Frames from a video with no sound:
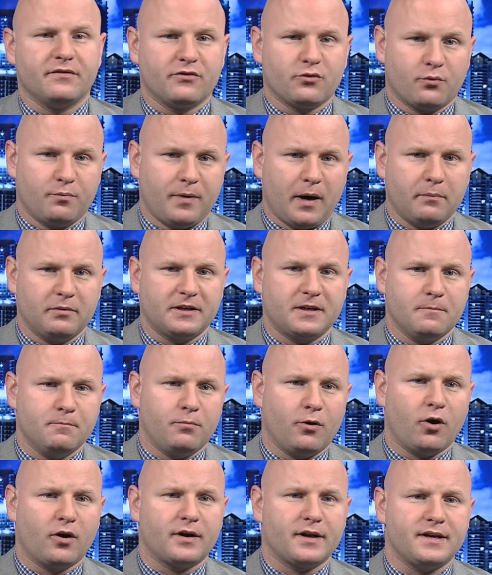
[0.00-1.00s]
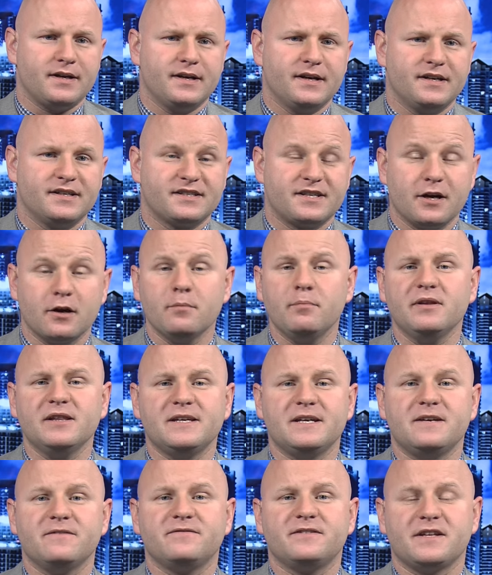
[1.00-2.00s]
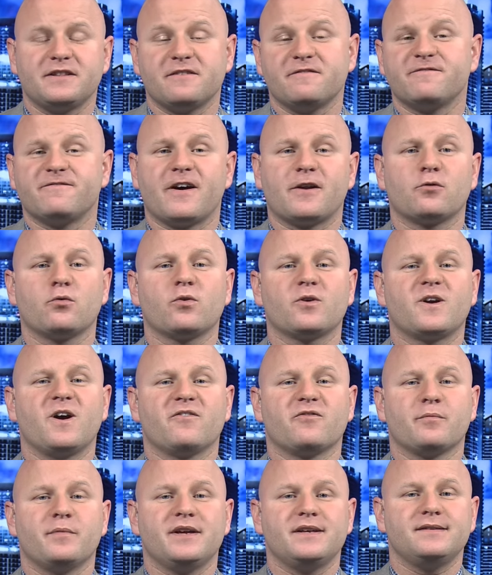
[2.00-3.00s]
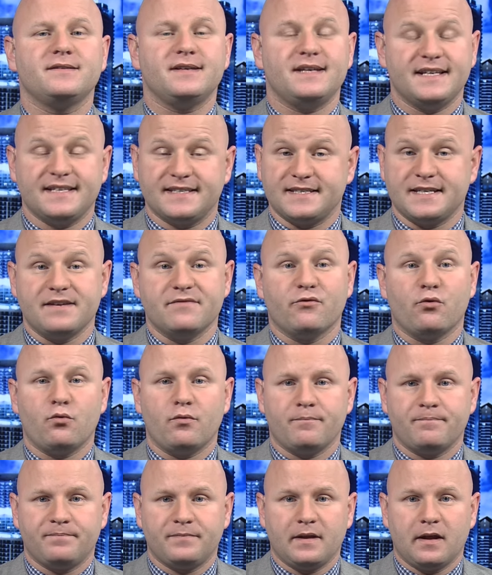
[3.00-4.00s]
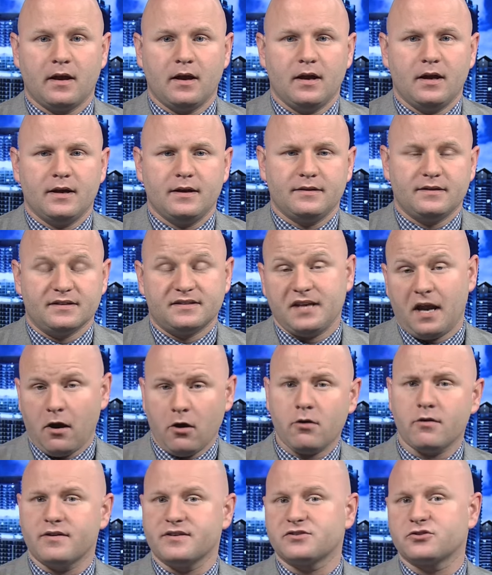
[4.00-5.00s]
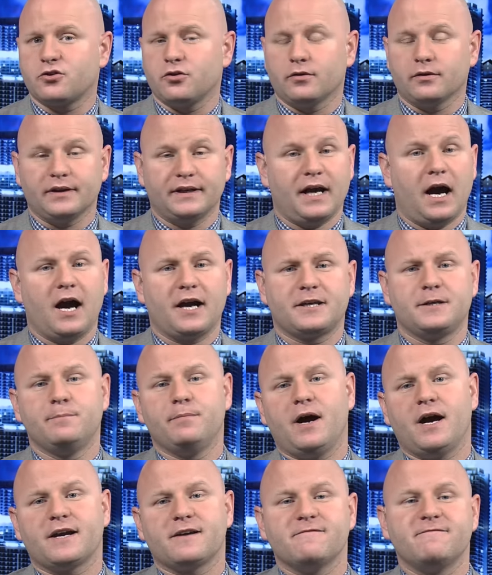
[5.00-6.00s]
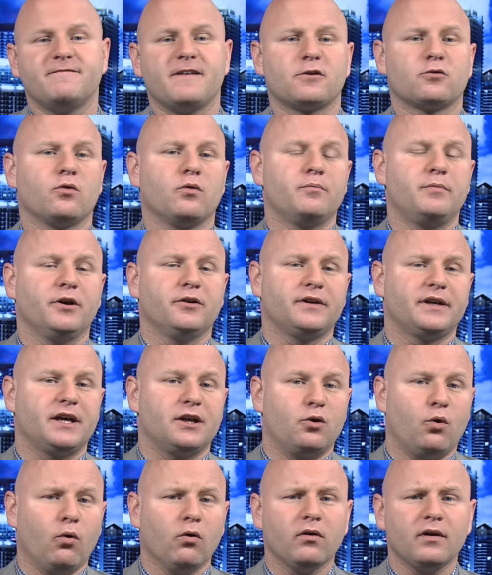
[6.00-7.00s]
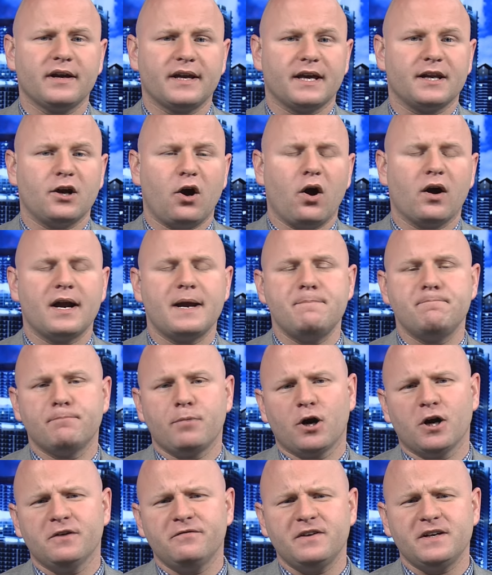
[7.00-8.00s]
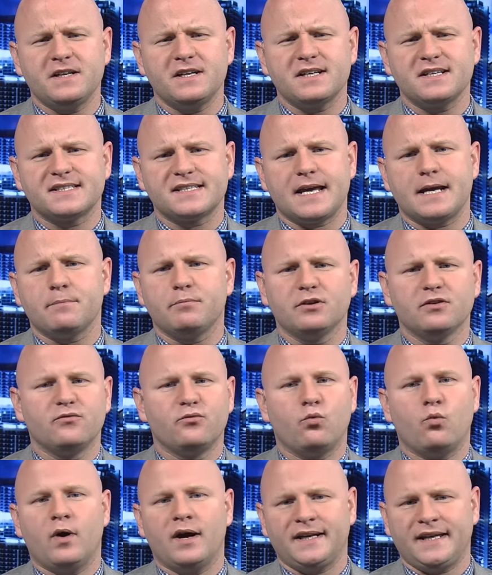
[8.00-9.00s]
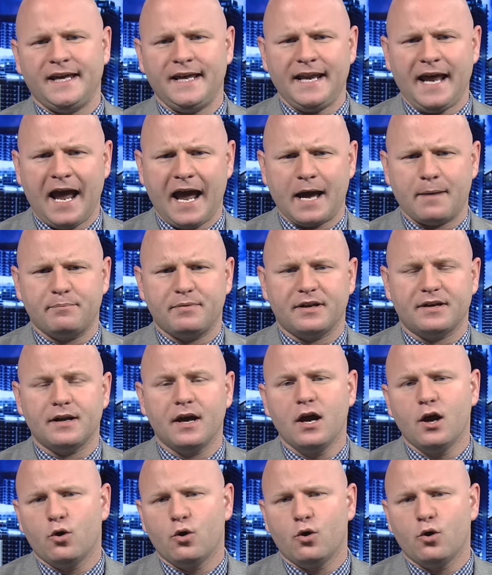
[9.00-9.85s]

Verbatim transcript: of the Republican Party is their belief that the federal government is evil. The terrorists currently occupying a federal building in Oregon are a perfect example of what can happen